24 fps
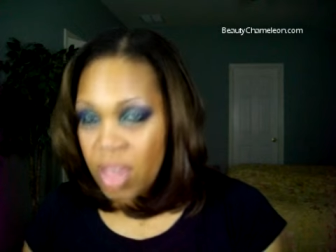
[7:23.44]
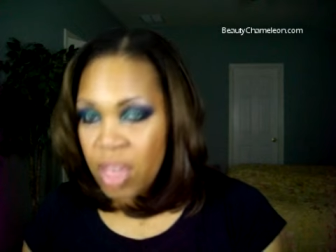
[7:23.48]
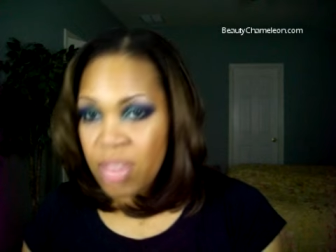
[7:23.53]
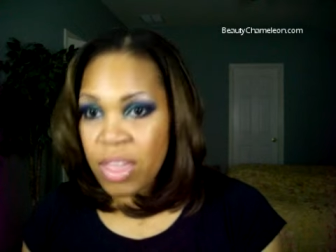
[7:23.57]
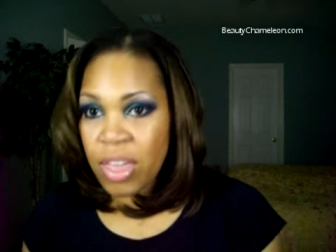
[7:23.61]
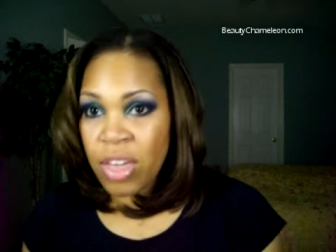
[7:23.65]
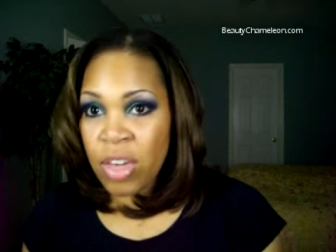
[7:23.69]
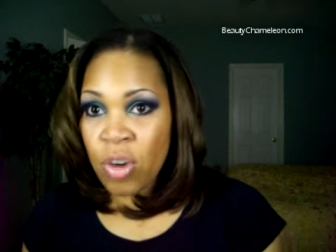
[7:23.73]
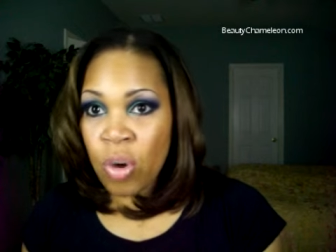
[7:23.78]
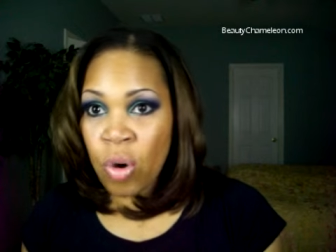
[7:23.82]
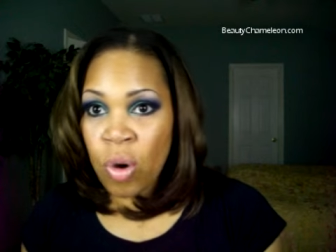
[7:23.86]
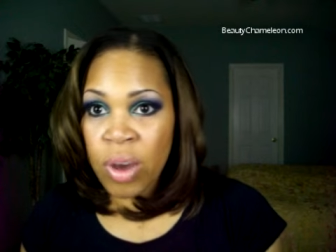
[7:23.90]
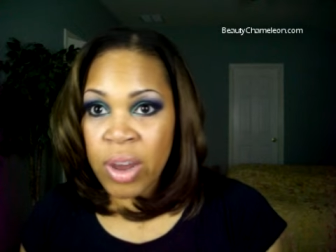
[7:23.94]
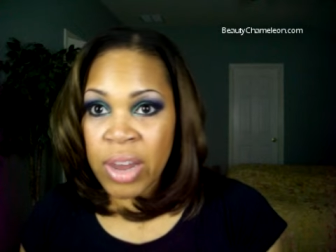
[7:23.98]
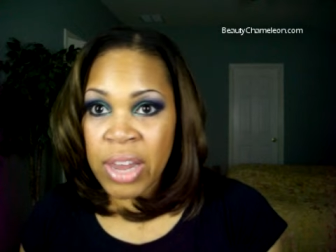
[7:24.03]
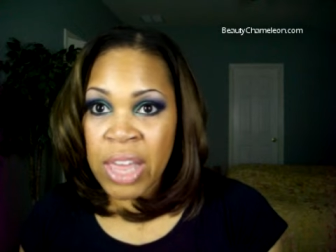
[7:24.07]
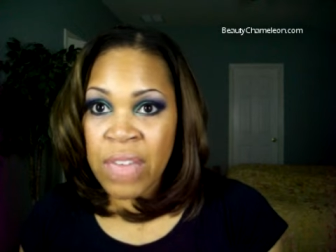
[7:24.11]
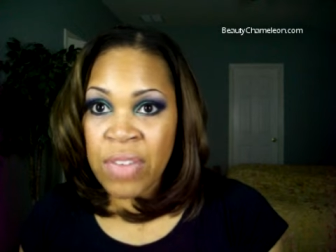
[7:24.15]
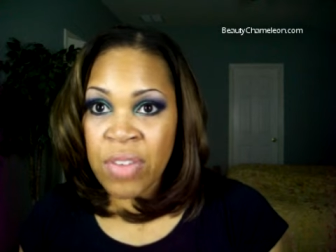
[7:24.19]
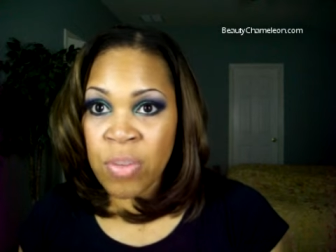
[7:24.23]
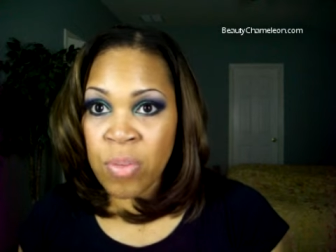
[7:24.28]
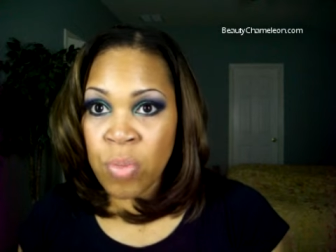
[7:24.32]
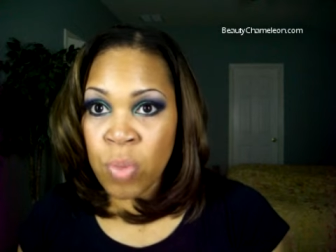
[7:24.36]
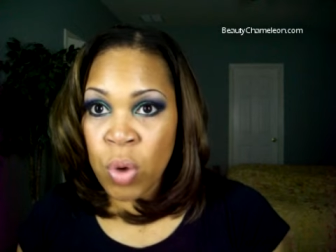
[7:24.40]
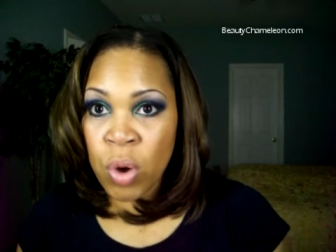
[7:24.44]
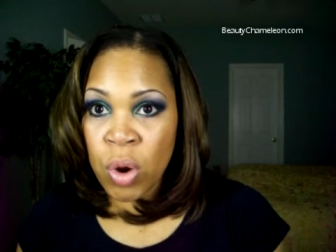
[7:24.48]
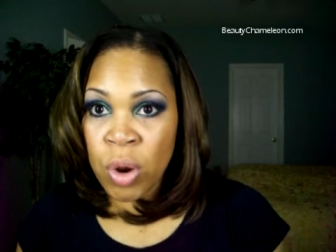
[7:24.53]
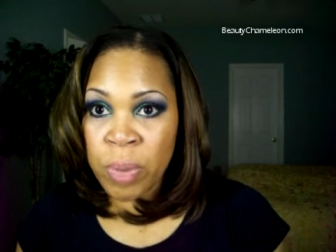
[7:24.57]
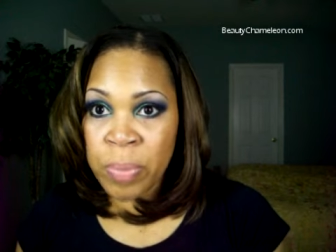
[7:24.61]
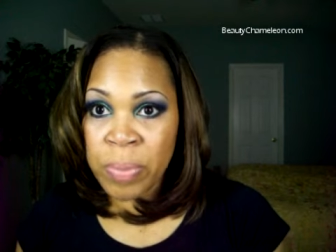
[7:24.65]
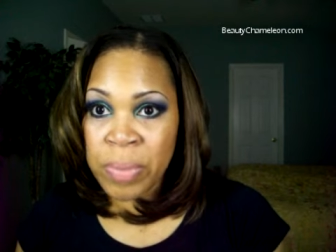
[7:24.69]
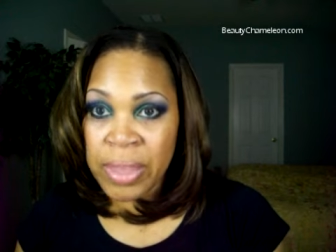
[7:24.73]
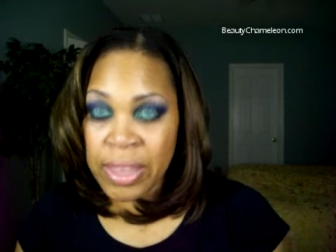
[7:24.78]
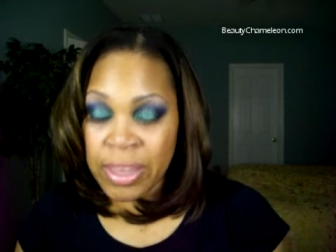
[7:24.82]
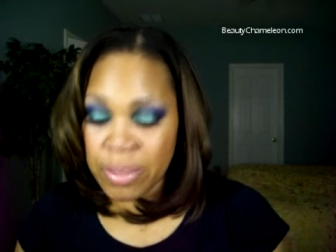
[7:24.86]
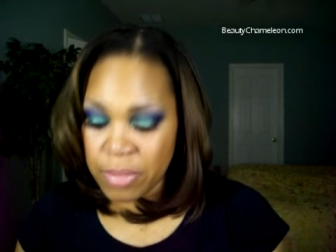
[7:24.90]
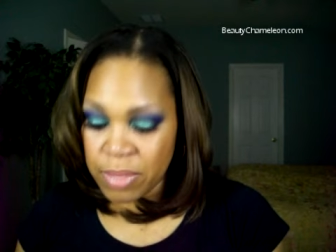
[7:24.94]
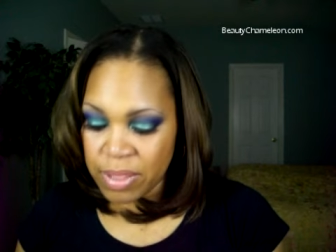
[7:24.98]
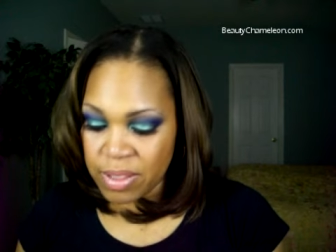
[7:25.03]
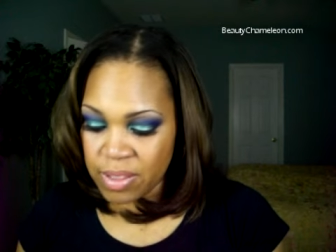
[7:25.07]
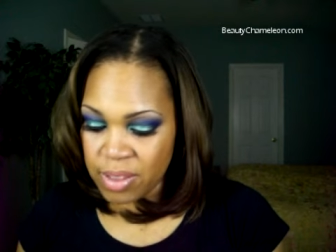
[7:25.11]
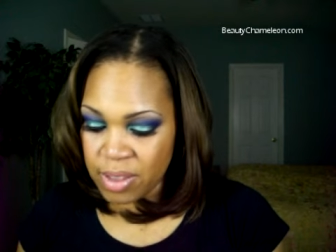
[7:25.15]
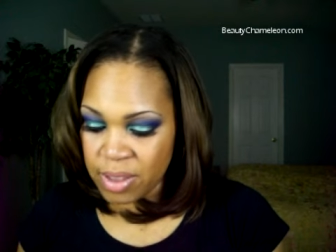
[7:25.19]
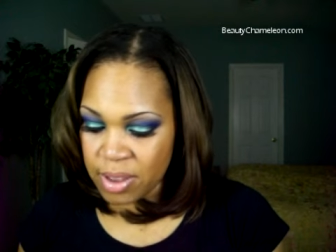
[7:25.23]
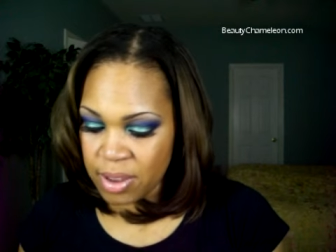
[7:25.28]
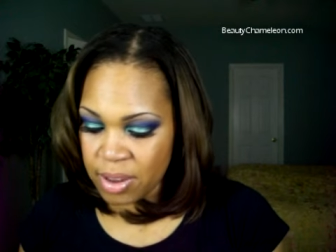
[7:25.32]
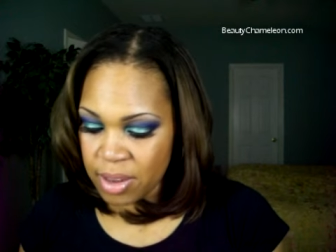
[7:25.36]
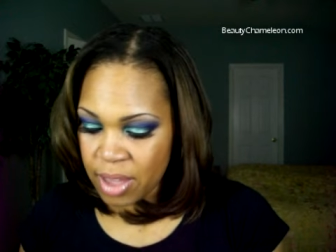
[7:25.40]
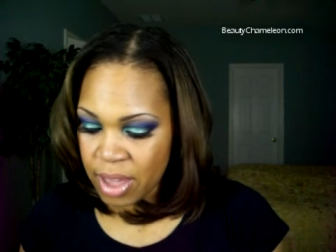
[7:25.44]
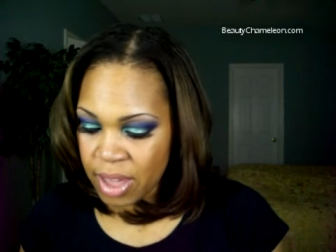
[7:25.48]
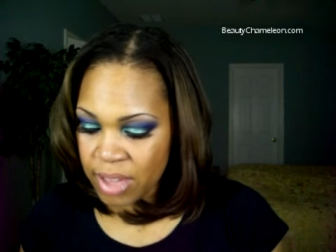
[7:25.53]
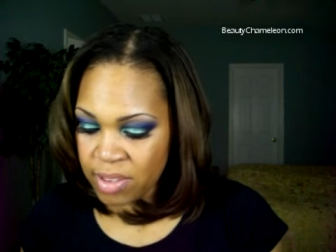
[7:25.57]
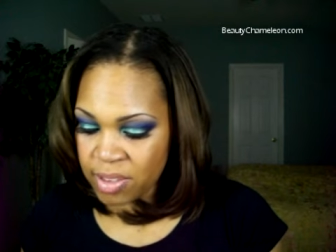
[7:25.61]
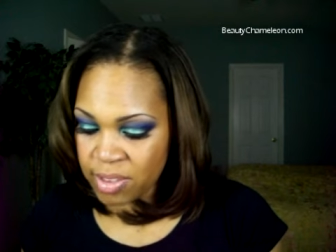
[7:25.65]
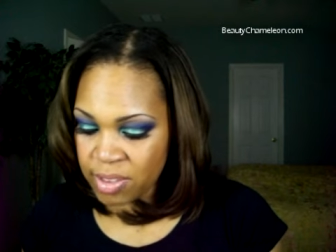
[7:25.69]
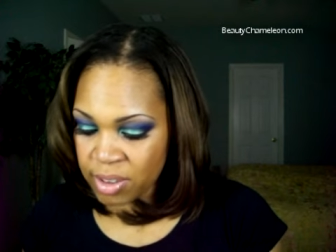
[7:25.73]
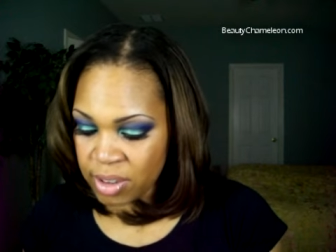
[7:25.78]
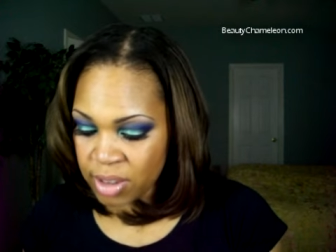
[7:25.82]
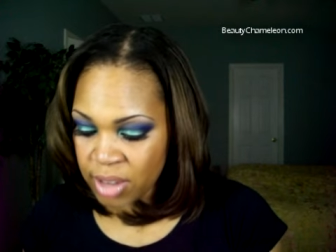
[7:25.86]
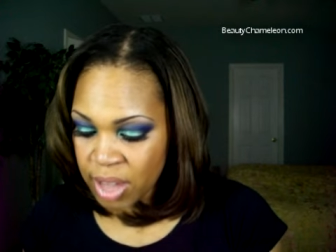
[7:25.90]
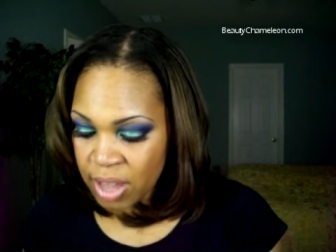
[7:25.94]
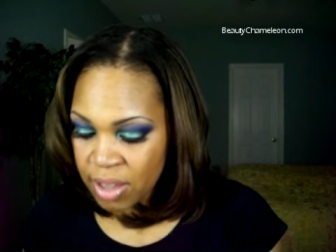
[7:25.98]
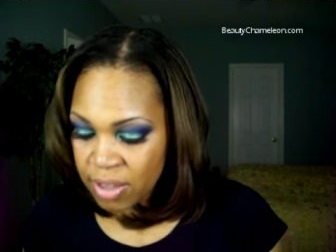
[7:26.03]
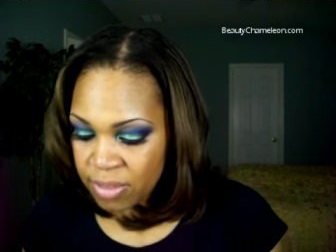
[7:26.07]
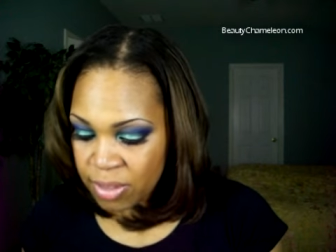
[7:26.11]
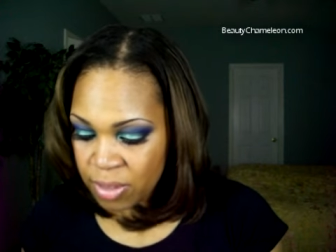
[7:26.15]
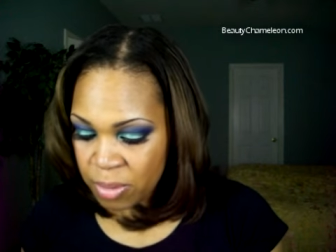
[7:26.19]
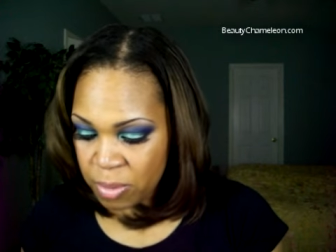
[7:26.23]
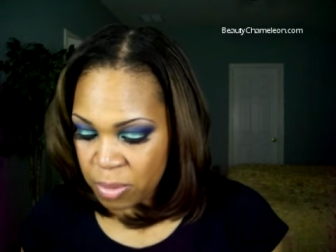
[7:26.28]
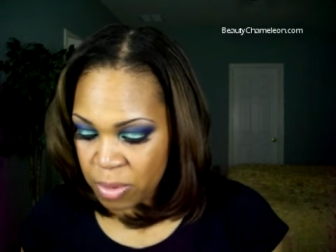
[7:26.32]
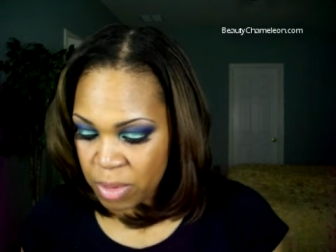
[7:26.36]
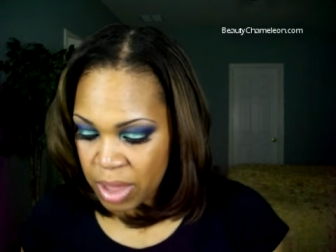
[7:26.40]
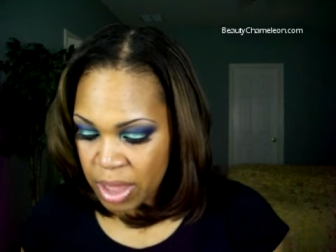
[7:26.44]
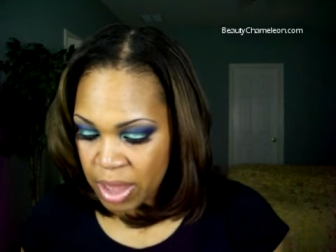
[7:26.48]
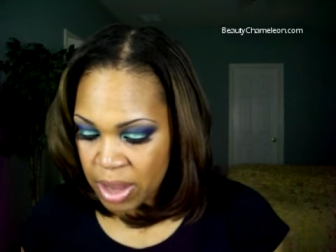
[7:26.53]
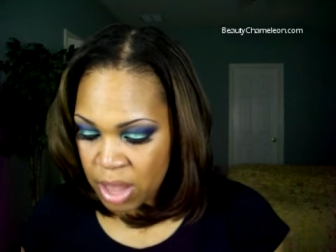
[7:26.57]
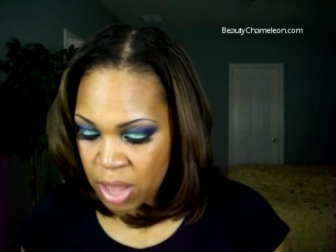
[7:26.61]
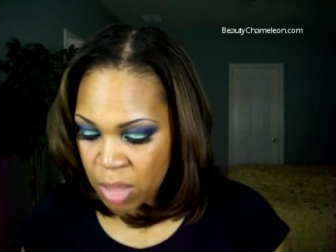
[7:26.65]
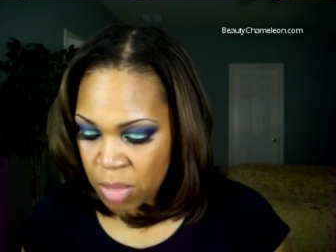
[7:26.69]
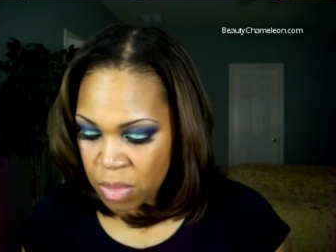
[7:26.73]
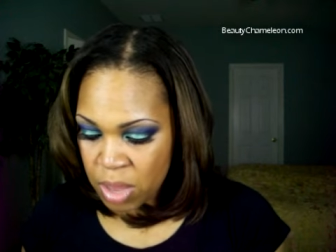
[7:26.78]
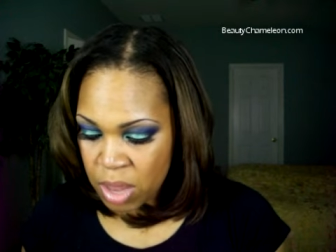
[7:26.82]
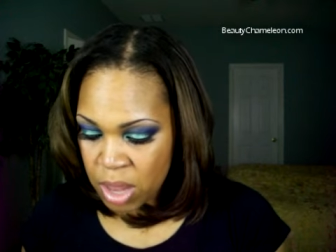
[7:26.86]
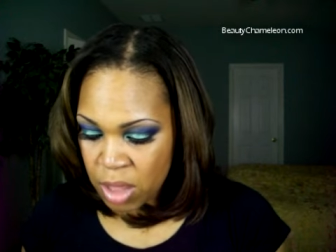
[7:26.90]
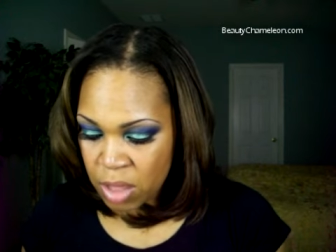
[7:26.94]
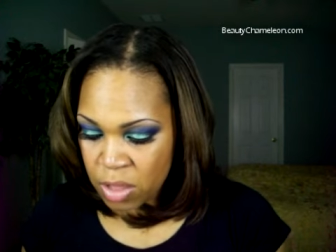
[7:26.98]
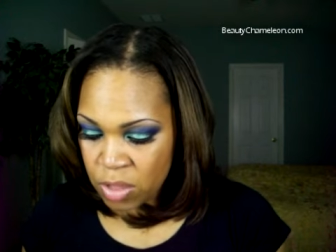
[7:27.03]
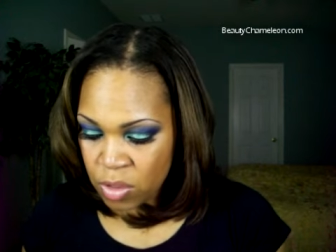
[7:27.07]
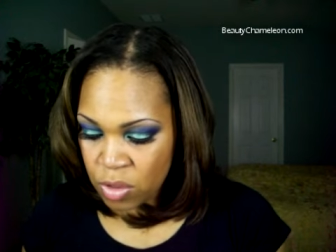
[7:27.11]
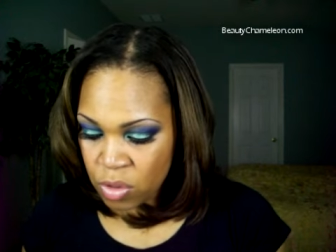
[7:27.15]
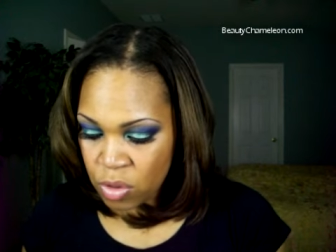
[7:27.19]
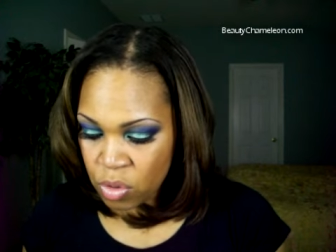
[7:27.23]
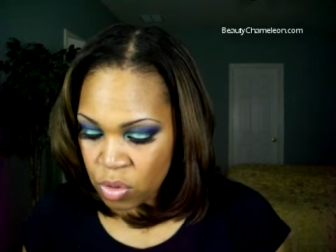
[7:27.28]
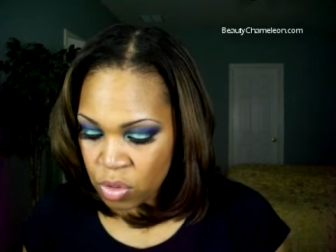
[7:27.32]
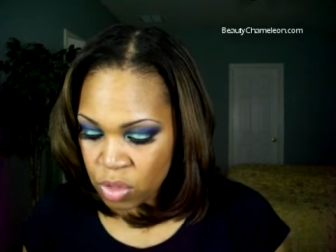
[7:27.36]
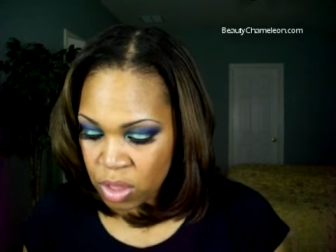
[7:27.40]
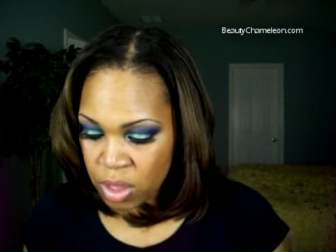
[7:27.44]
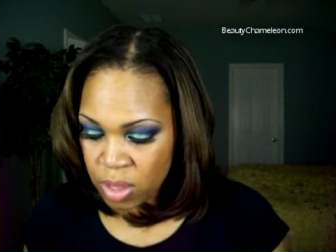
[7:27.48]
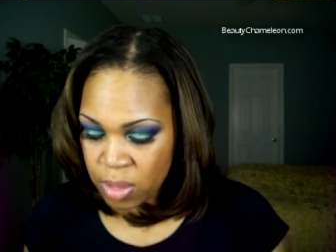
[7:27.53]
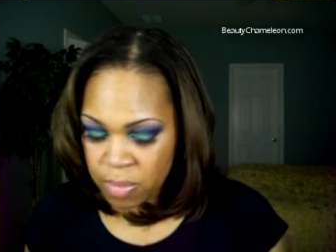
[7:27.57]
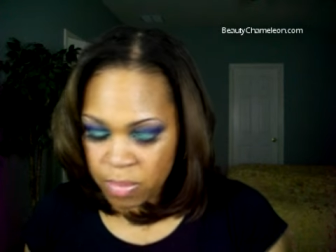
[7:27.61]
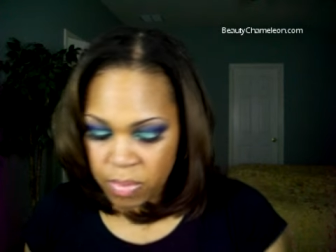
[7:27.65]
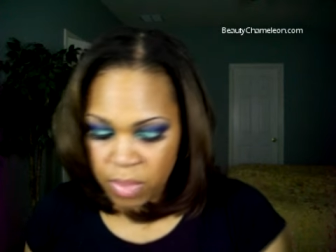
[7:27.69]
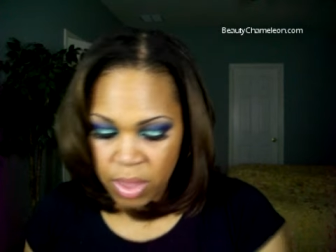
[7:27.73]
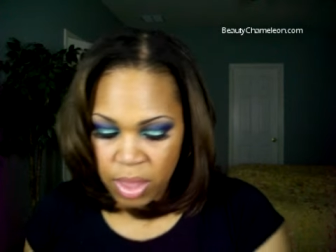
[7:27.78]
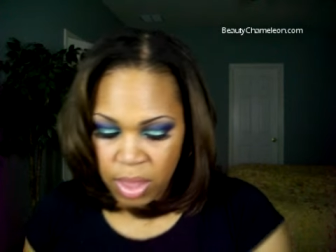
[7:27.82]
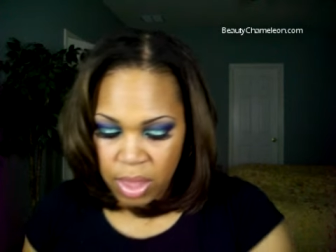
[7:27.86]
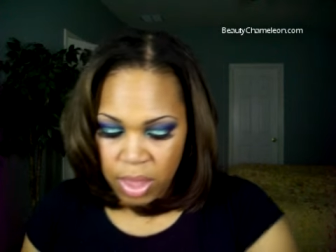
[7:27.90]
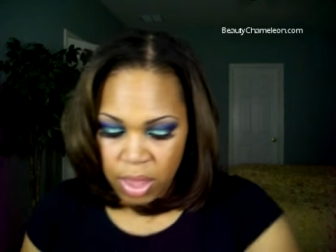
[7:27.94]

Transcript: they go on even more pigmented I just love them wet I mean I use them